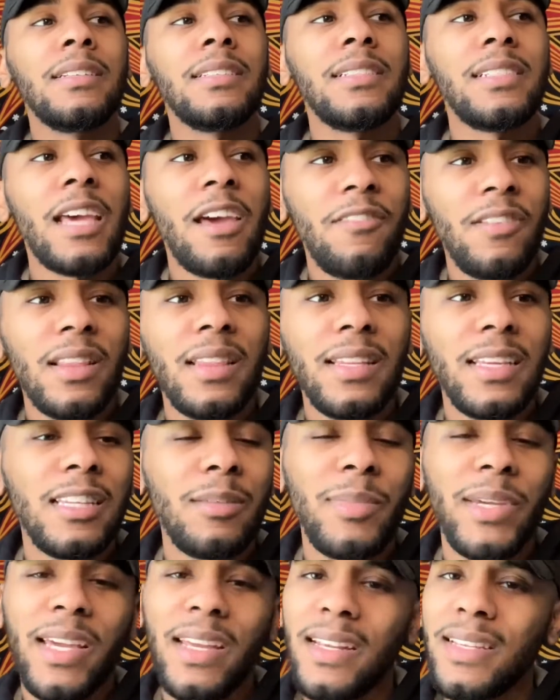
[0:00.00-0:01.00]
definitely in
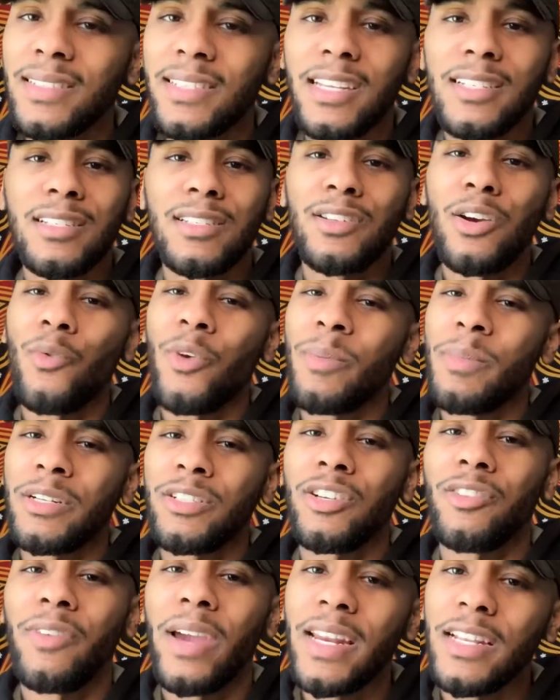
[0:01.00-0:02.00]
the beginning stages, don't worry
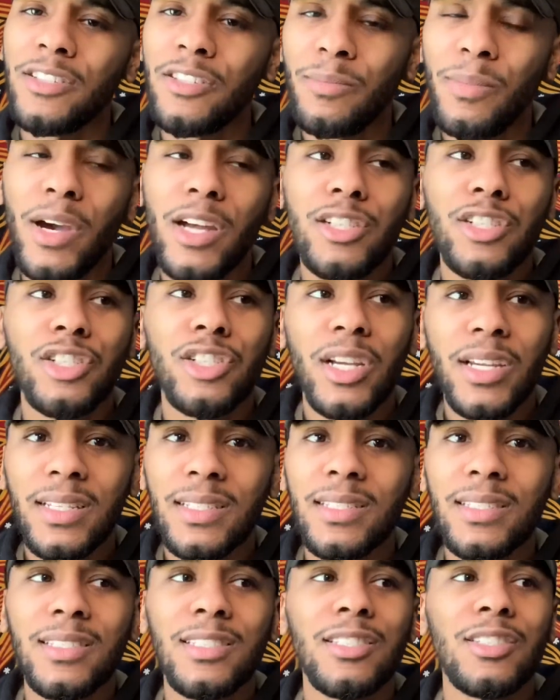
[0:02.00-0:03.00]
about your rating too much.
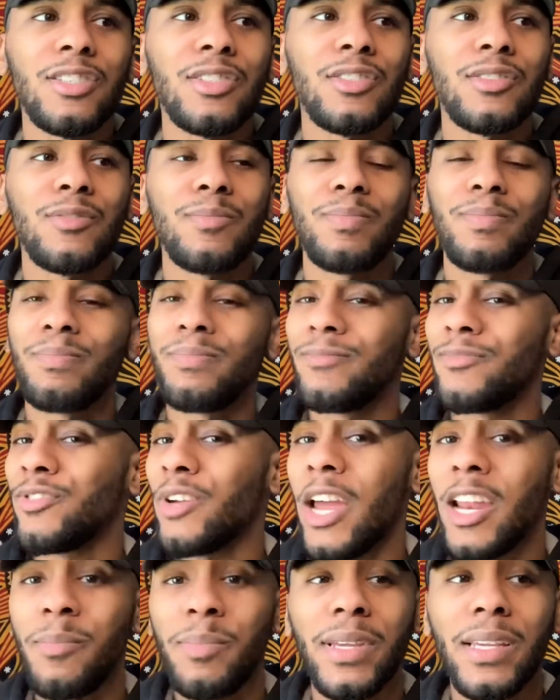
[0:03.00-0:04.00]
Just
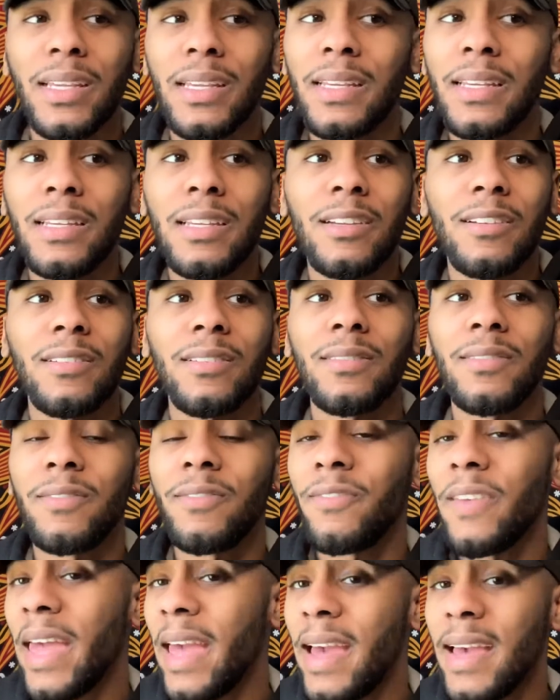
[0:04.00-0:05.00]
try to be
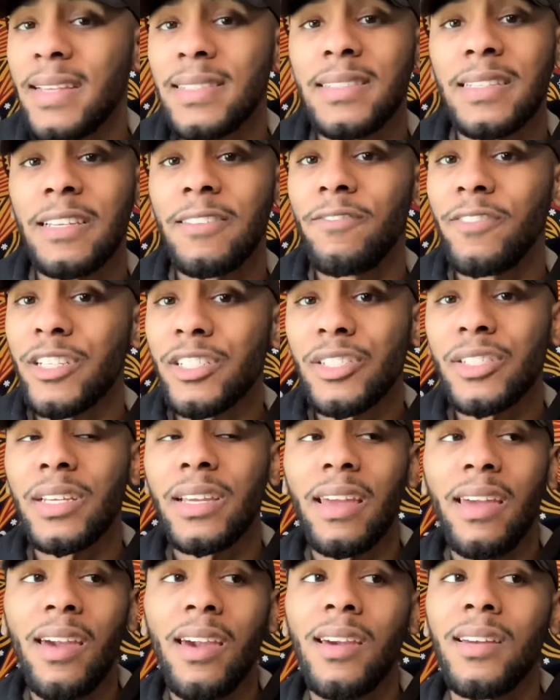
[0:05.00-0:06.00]
fast,
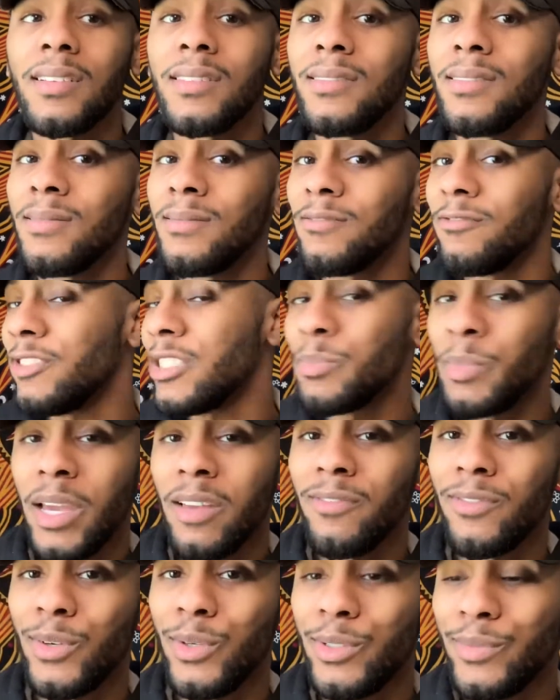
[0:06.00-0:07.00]
efficient, and
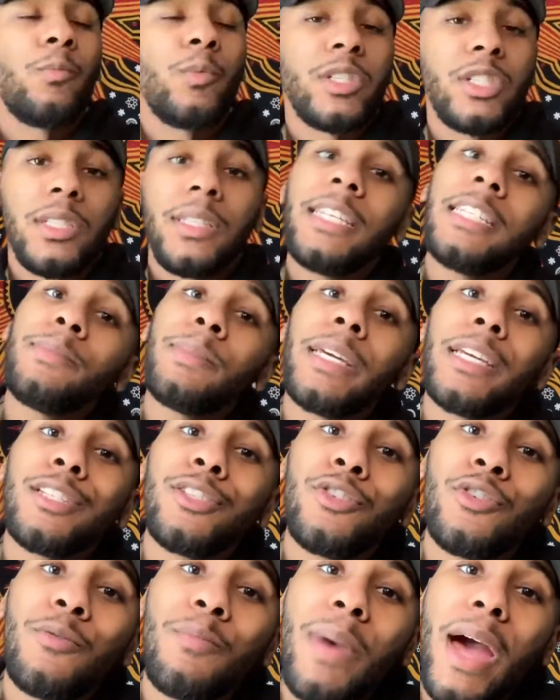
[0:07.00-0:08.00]
respectful. Which leads me
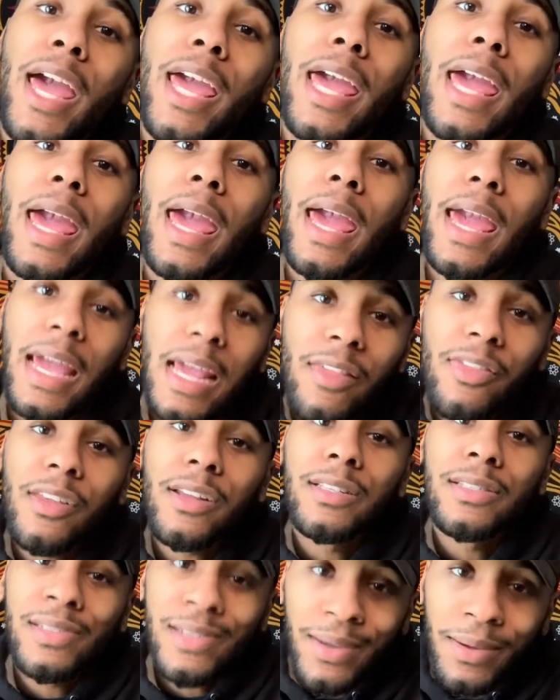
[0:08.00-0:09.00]
into my
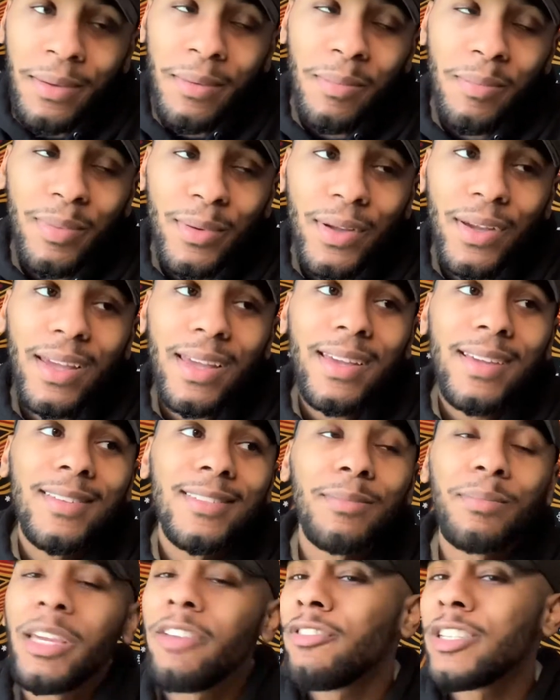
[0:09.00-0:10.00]
8th tip,
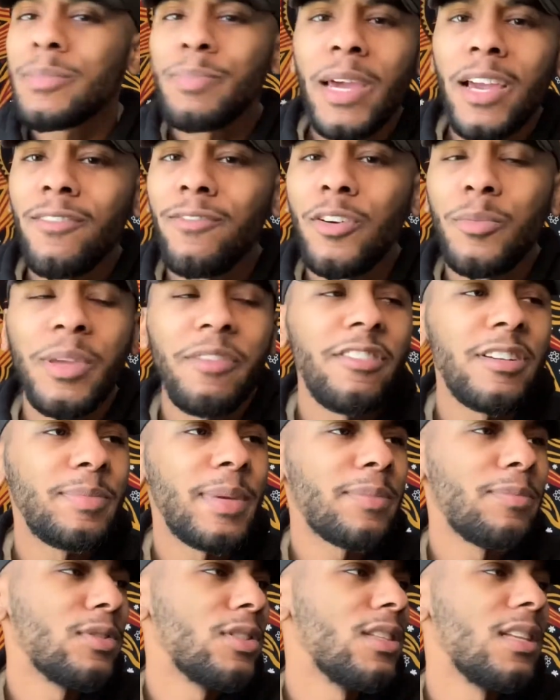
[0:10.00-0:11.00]
is be respectful. Be
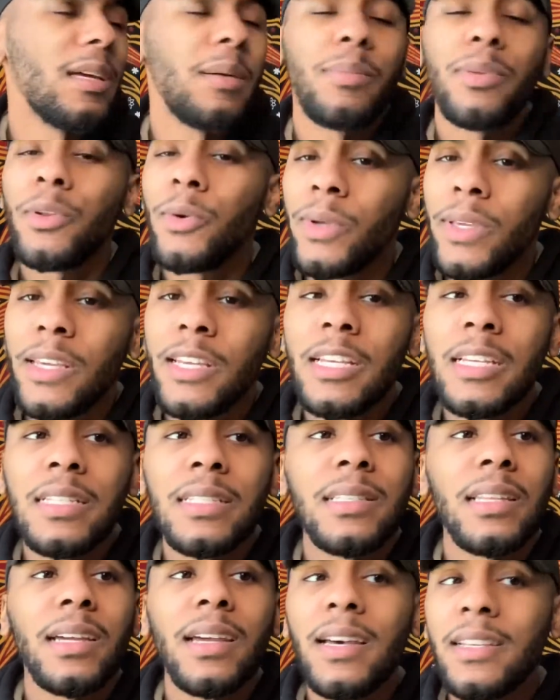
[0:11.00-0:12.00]
respectful to the
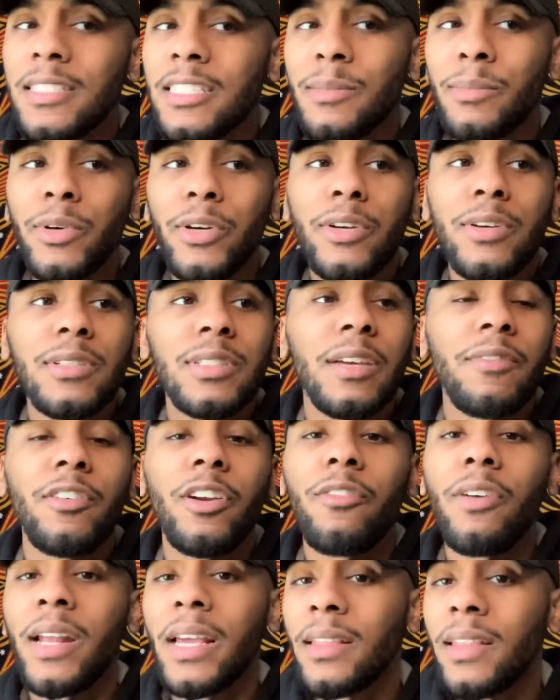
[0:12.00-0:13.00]
employees, the customers. If
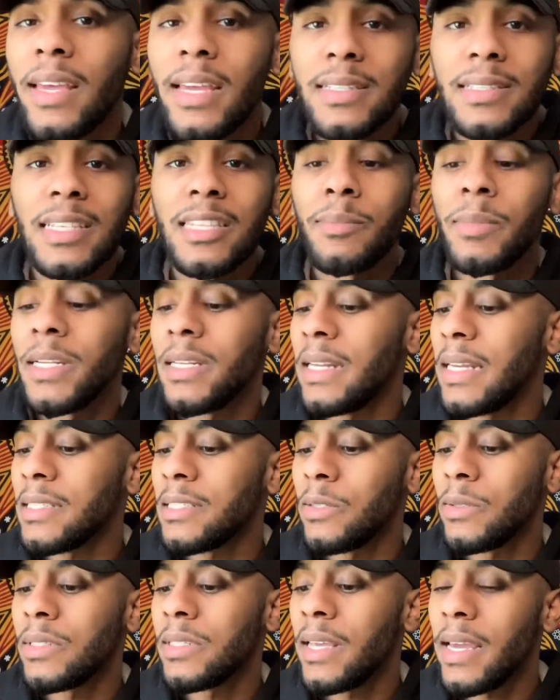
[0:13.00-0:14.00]
you're running late, send them a
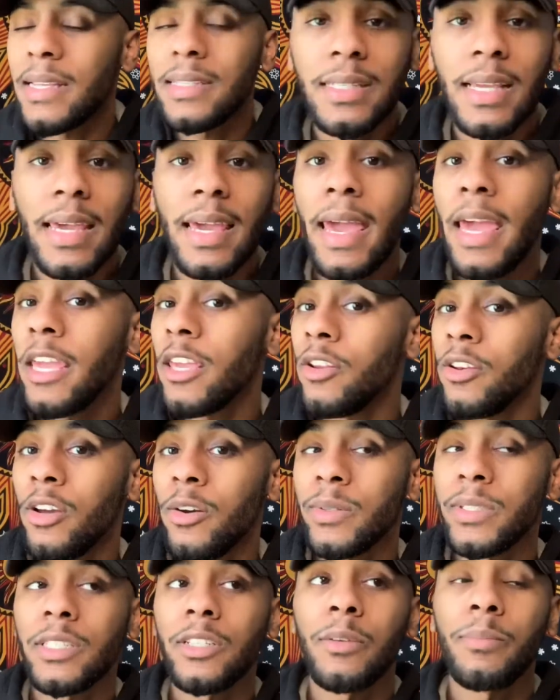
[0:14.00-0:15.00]
nice little text. Say, hey,
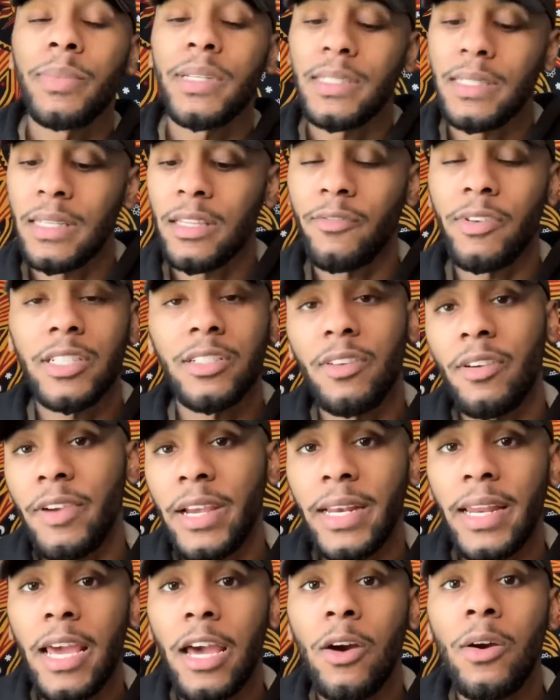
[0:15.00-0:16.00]
it's a little busy in the restaurant
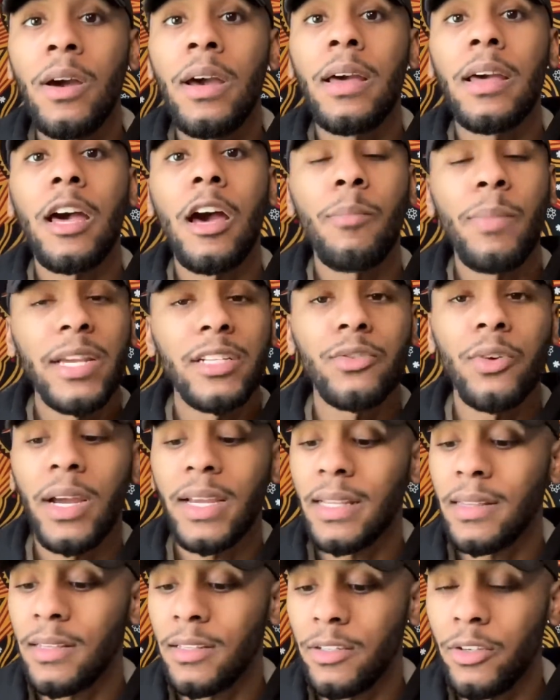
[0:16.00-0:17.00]
right now. I'll make sure
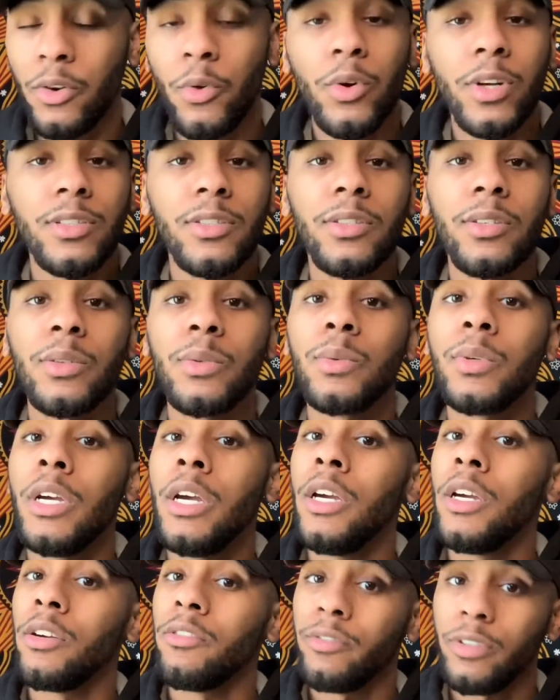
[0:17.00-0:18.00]
I get your order to you
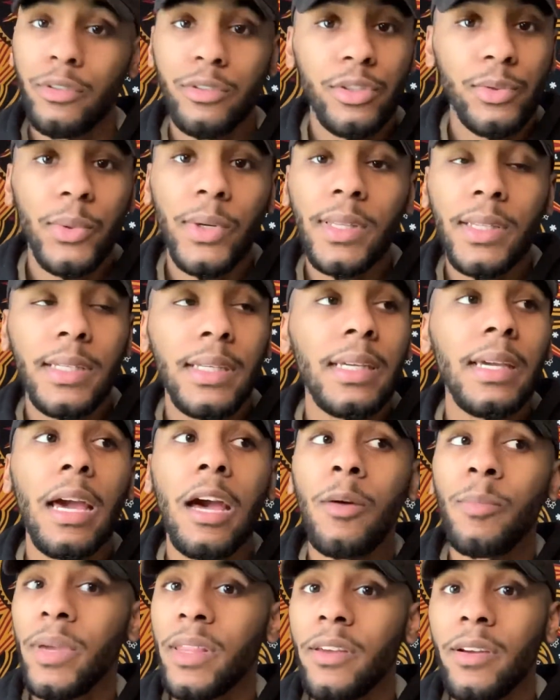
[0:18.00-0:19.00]
real shortly.
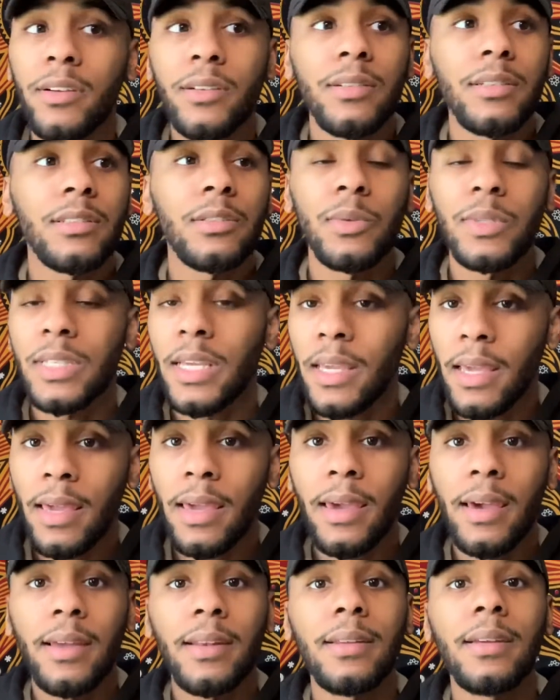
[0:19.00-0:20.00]
I'll be there as soon as I
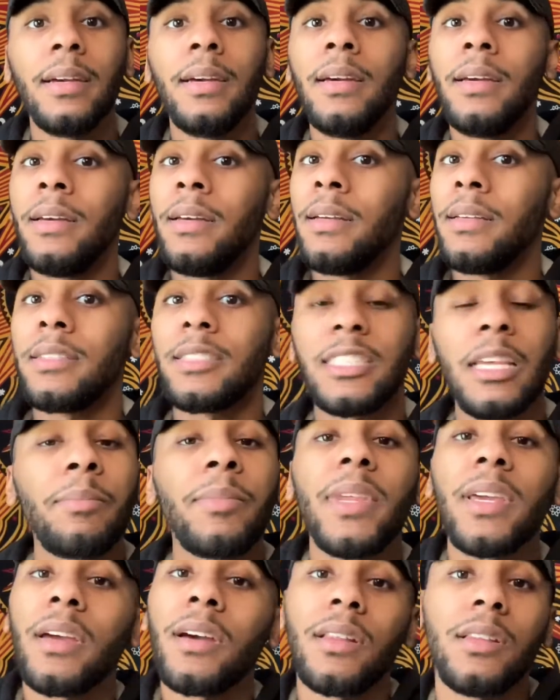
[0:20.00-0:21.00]
can.
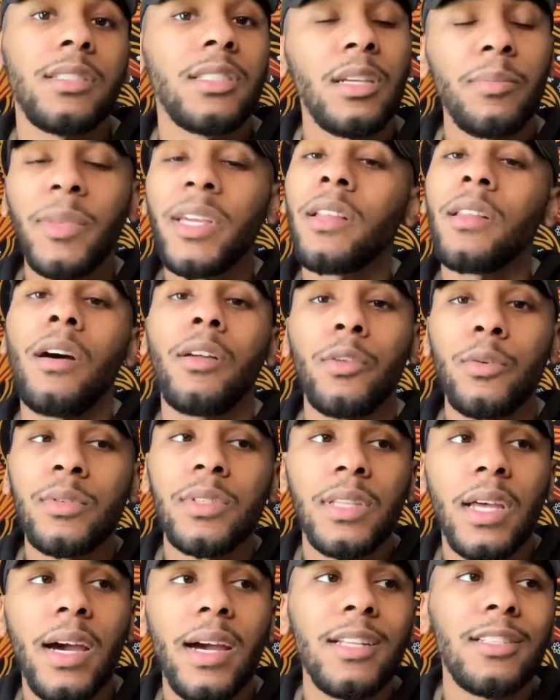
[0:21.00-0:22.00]
Something along
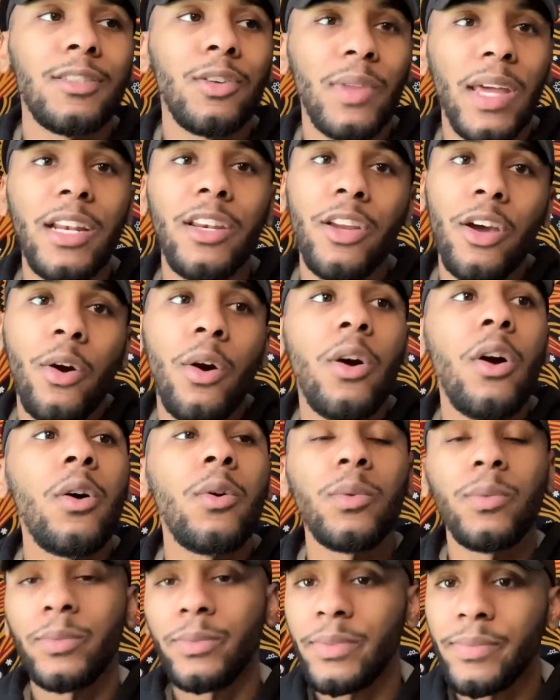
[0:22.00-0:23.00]
those lines, so they know,
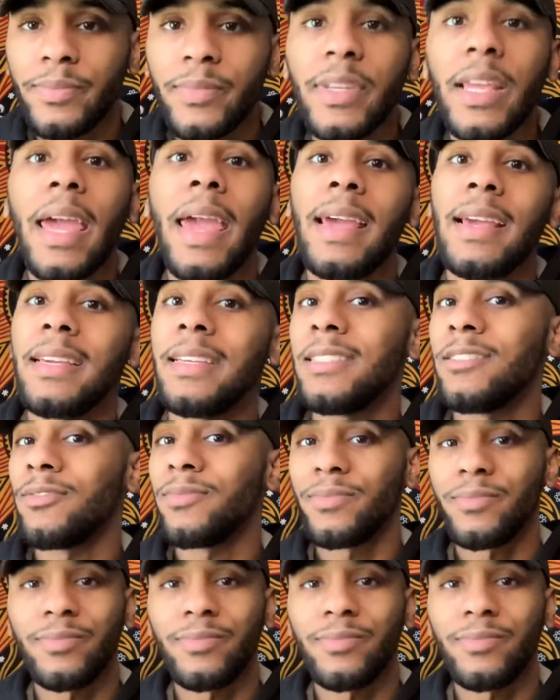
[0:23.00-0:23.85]
oh, hey, he